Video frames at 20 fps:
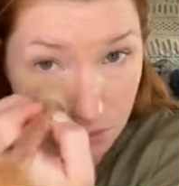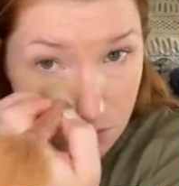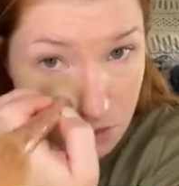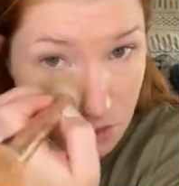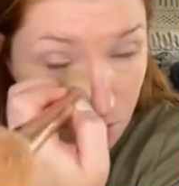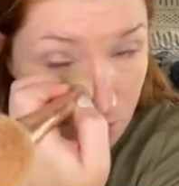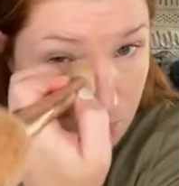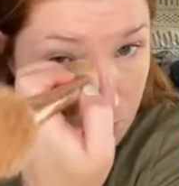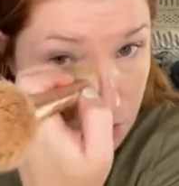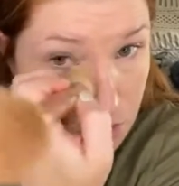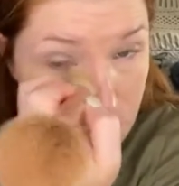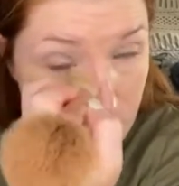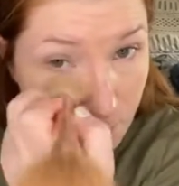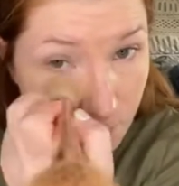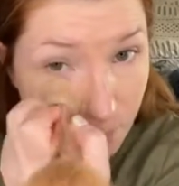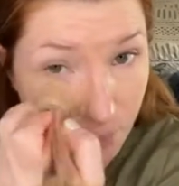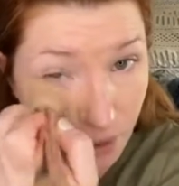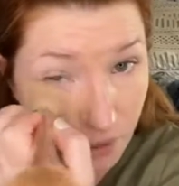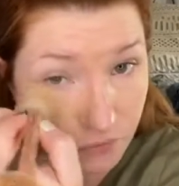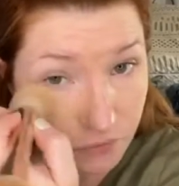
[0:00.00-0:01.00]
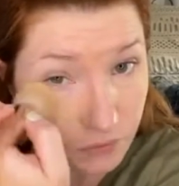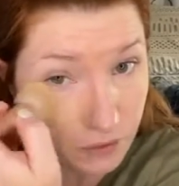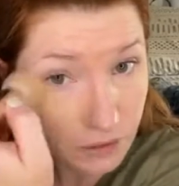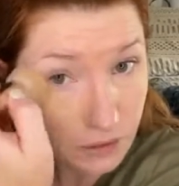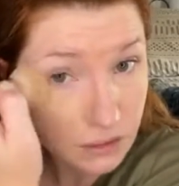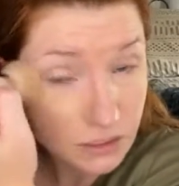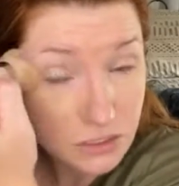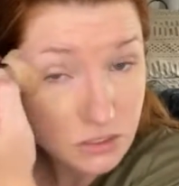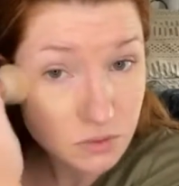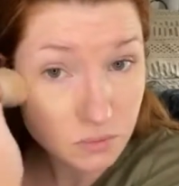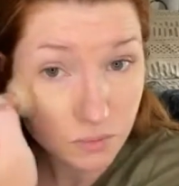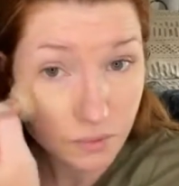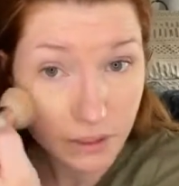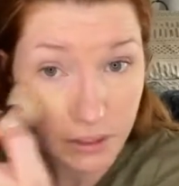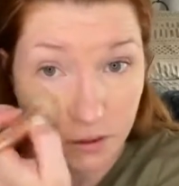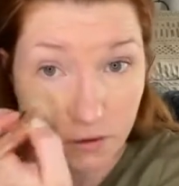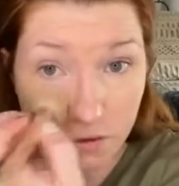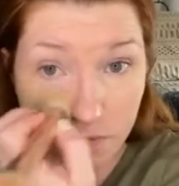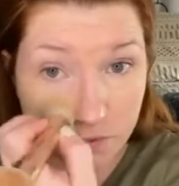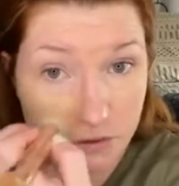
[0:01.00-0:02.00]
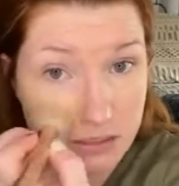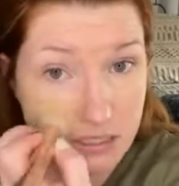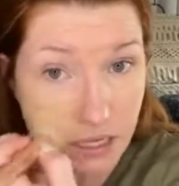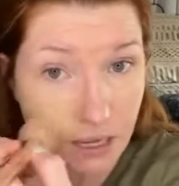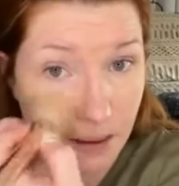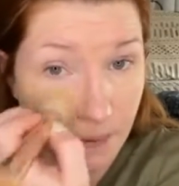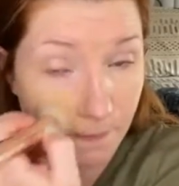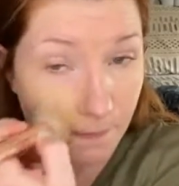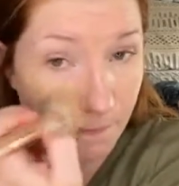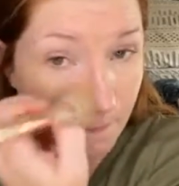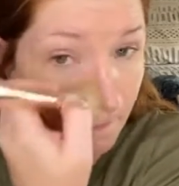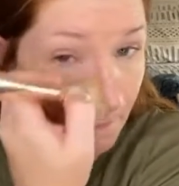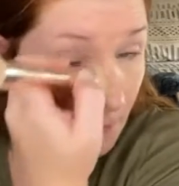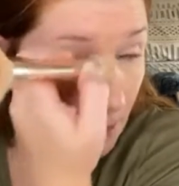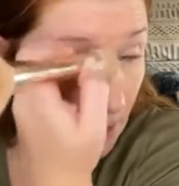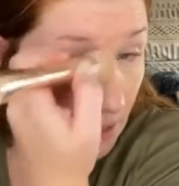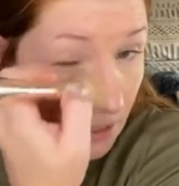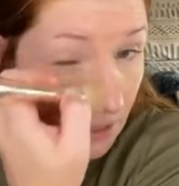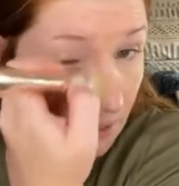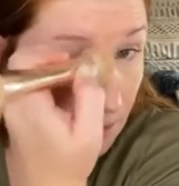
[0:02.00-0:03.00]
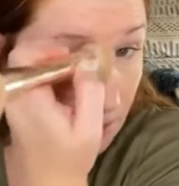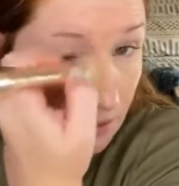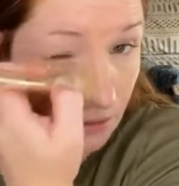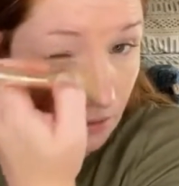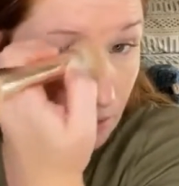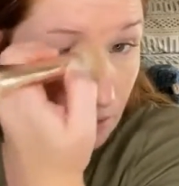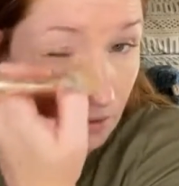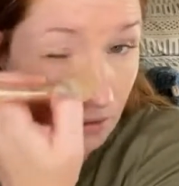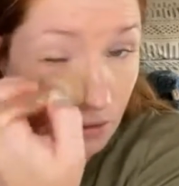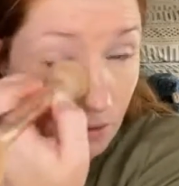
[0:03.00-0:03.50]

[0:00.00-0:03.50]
So I'm just buffing this right over top. My